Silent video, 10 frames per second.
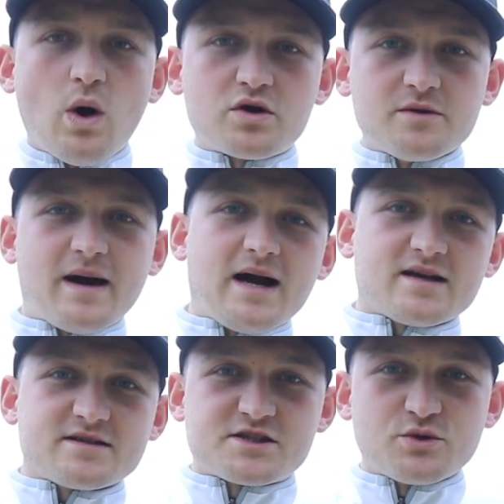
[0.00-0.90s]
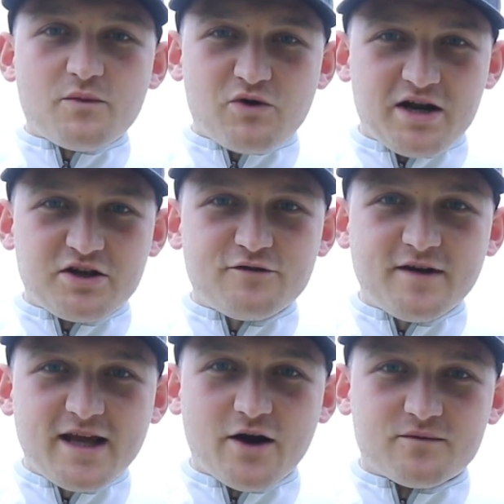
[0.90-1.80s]
Welcome back to a brand new
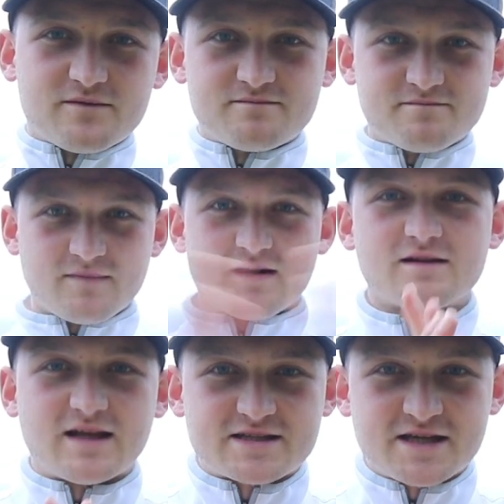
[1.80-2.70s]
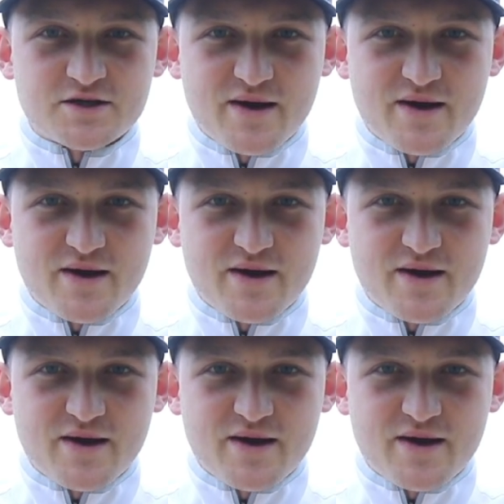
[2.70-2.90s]
video. Let's get to